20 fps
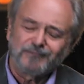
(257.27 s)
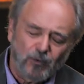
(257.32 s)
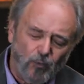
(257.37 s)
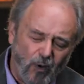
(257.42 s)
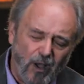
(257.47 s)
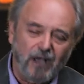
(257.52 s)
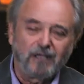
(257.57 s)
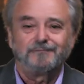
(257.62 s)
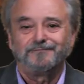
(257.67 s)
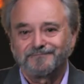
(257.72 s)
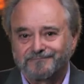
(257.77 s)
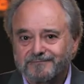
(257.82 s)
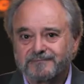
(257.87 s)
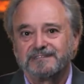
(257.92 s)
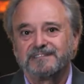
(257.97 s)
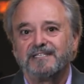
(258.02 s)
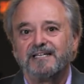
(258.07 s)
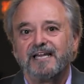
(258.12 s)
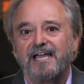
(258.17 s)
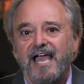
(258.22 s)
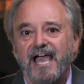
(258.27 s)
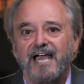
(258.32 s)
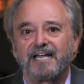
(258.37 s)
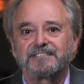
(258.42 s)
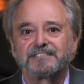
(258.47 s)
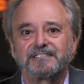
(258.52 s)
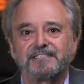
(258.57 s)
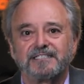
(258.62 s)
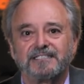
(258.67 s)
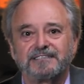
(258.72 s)
Well,
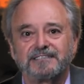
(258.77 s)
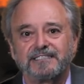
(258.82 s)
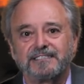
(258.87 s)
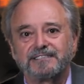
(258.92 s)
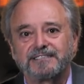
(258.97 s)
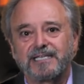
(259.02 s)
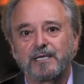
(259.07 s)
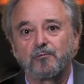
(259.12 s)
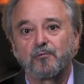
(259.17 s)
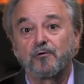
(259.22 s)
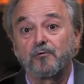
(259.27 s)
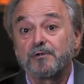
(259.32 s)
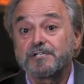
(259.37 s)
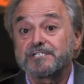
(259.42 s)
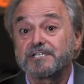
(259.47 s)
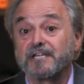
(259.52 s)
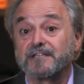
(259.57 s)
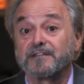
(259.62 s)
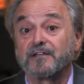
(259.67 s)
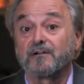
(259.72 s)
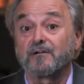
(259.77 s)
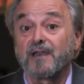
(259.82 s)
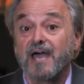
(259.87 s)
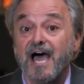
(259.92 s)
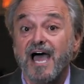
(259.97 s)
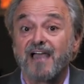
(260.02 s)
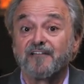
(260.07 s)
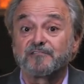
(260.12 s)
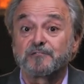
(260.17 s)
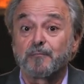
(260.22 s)
actually, since they were risking their
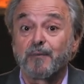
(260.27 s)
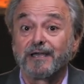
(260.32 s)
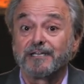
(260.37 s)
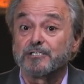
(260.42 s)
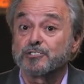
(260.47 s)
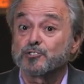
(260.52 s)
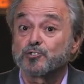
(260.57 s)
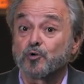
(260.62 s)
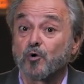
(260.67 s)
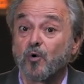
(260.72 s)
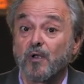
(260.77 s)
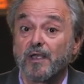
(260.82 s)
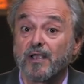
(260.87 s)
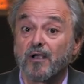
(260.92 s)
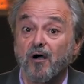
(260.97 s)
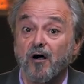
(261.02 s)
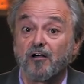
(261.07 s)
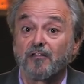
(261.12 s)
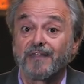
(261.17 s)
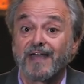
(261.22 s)
lives by destroying all